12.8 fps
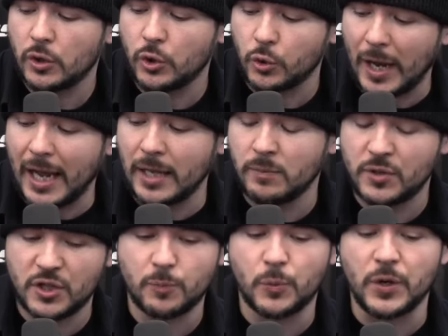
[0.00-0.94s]
crime
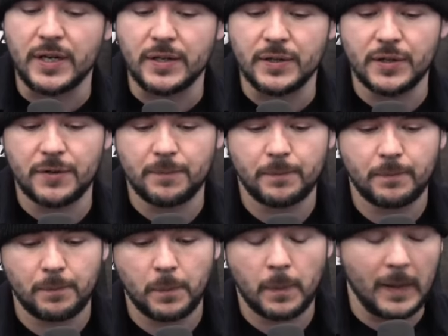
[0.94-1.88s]
sprees.
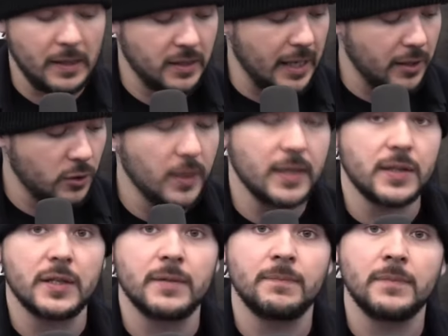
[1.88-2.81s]
It's kind of crazy.